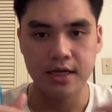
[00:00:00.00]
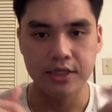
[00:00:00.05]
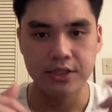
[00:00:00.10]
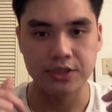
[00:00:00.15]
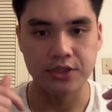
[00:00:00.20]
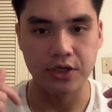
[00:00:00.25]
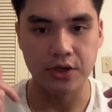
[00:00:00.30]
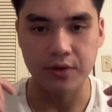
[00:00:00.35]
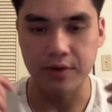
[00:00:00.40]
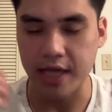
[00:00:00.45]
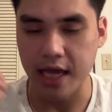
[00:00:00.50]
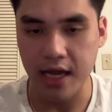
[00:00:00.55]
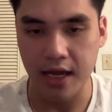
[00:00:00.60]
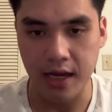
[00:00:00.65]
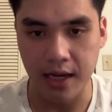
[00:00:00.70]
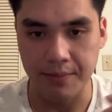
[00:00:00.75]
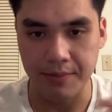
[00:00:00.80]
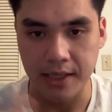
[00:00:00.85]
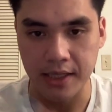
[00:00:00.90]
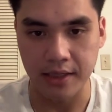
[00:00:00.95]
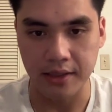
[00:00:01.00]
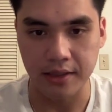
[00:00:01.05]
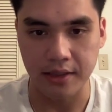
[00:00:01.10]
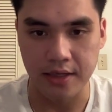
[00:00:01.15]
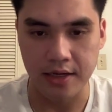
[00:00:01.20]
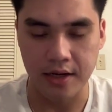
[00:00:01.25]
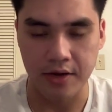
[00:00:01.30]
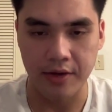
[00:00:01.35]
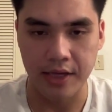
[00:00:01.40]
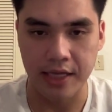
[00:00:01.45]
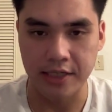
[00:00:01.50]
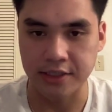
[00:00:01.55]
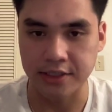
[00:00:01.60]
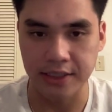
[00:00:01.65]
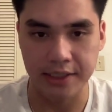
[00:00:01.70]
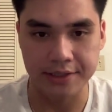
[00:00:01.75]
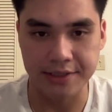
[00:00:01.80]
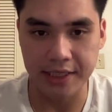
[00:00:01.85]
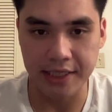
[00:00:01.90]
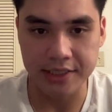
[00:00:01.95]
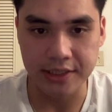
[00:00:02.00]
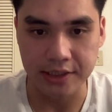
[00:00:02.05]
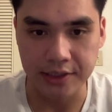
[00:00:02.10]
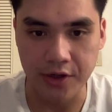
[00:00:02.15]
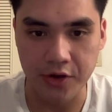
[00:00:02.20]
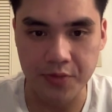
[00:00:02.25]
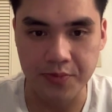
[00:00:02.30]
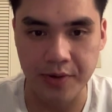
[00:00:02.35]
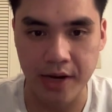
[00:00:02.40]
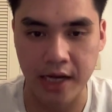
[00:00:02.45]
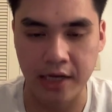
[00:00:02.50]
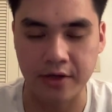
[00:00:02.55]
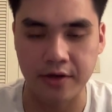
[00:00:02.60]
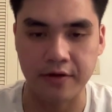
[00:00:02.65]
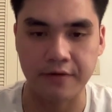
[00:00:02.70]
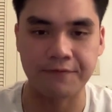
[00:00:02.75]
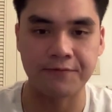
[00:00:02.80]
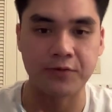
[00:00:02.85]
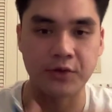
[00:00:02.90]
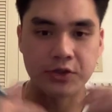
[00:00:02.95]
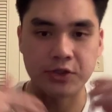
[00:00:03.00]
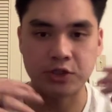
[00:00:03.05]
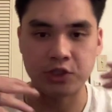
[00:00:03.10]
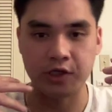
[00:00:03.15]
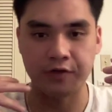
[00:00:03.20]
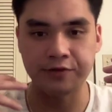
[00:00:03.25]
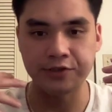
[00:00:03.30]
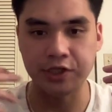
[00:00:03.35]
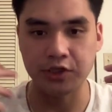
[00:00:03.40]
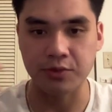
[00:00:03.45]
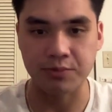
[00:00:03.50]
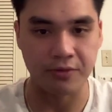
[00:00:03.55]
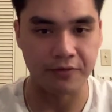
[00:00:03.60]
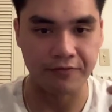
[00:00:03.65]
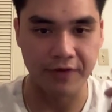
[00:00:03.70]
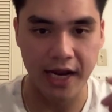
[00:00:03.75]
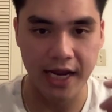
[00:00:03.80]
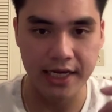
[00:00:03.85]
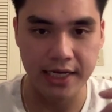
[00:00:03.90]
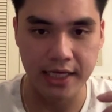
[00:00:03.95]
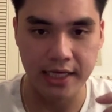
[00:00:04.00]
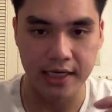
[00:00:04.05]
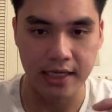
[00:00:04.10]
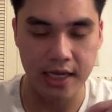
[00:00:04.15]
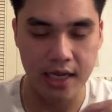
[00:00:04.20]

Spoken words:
So yeah, I mean, it's a no brainer for the service that you provided.